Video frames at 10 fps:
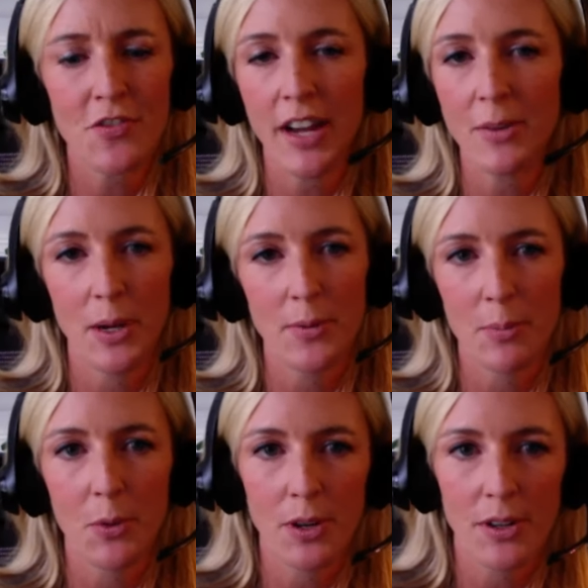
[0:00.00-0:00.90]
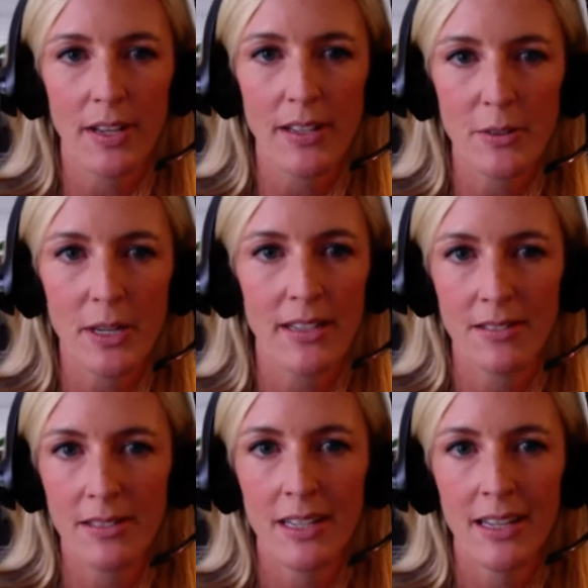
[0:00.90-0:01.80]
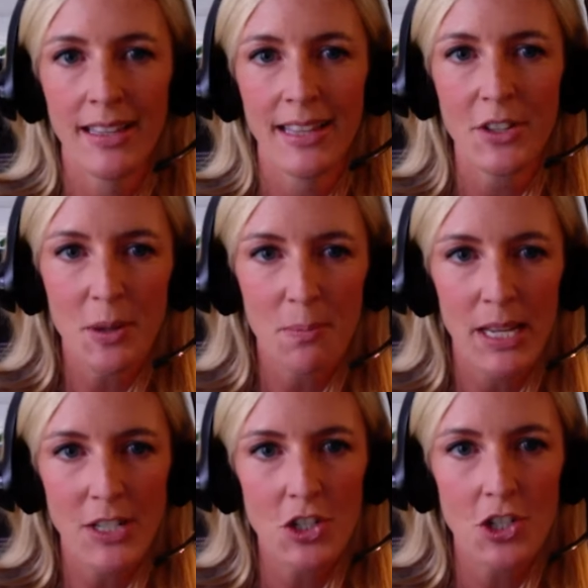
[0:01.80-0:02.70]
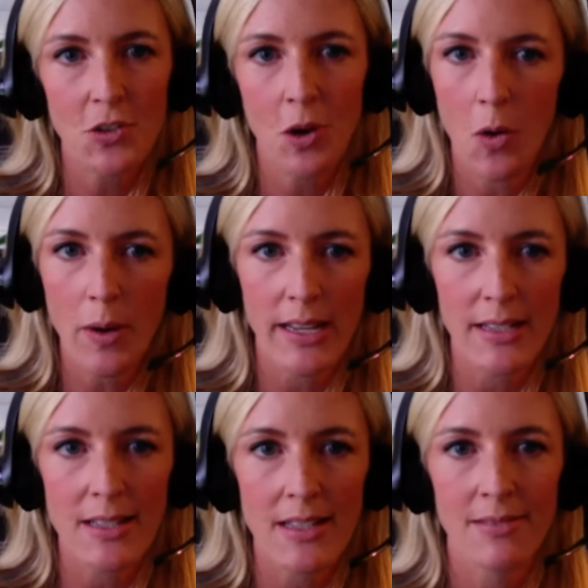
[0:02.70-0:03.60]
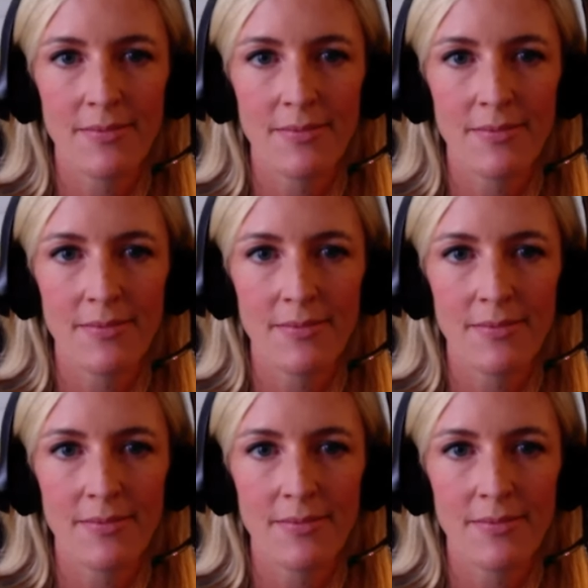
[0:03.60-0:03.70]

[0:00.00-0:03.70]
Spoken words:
find one reporter that you can pitch to always.